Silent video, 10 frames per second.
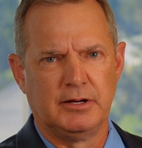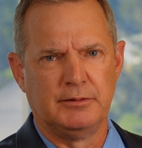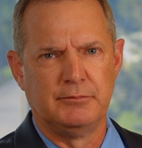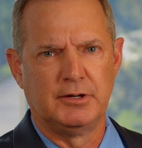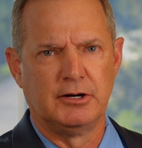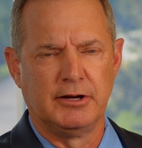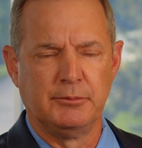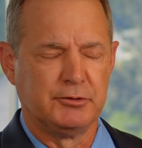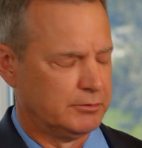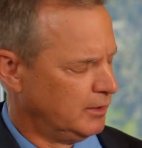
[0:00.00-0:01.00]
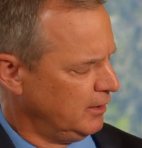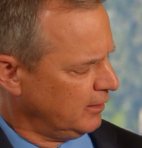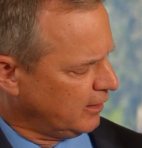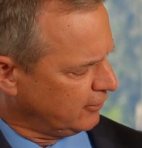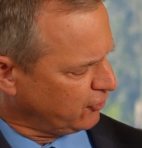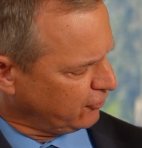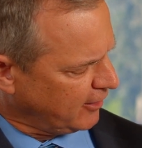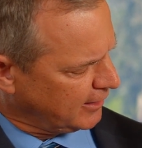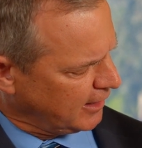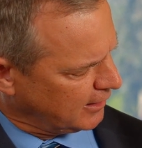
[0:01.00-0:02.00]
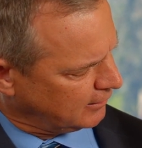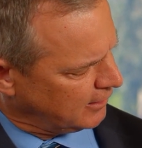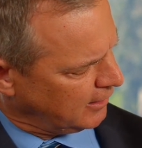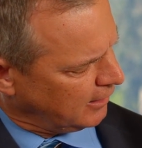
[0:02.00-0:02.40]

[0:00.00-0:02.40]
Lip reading: are able to take in.